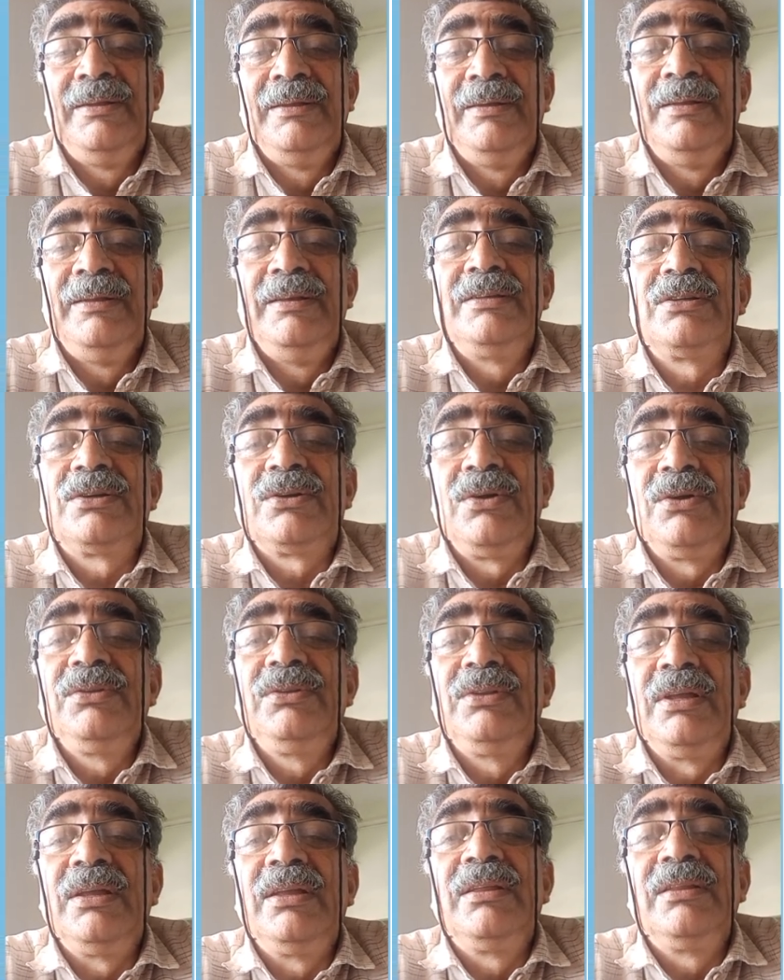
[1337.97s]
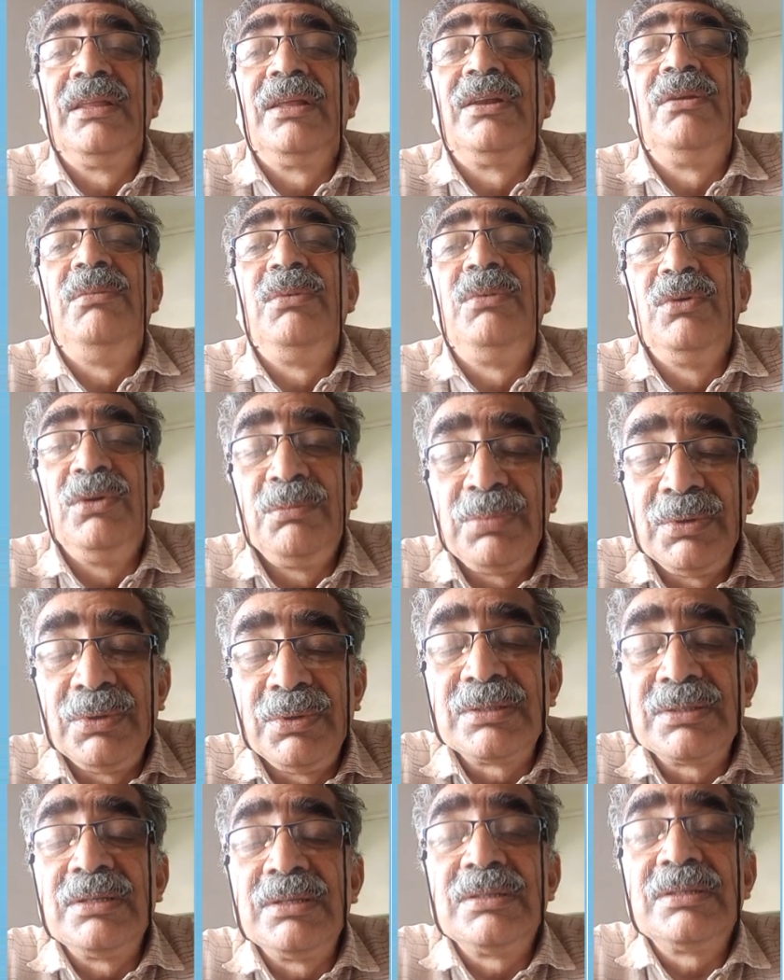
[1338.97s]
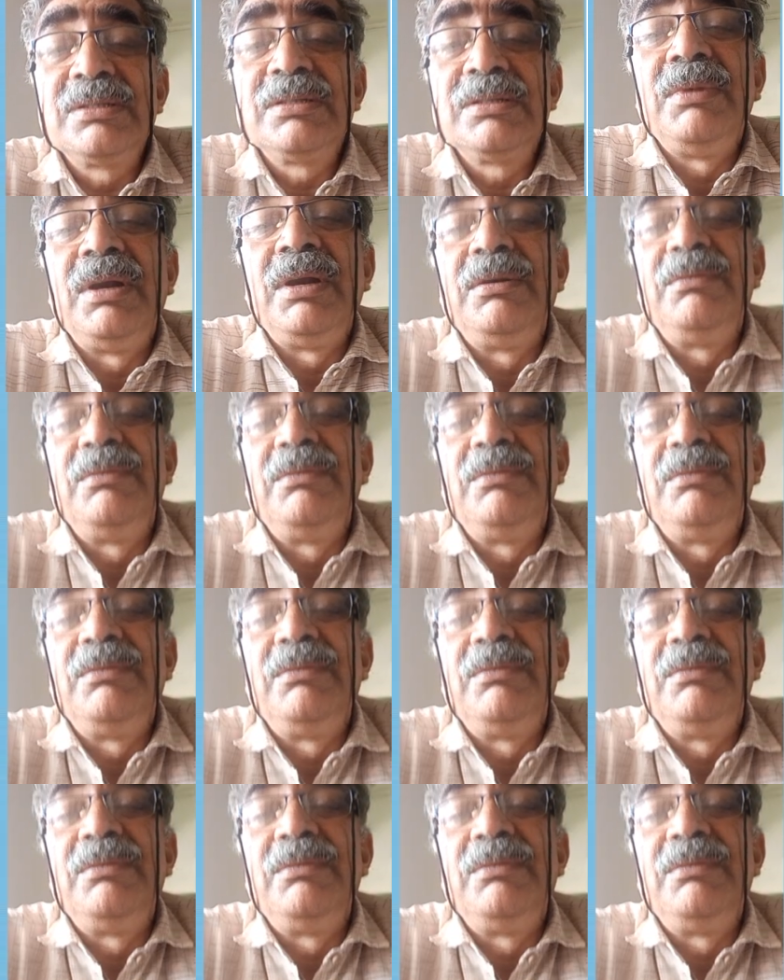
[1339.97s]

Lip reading: It's a wrong thing. There will be good persons, but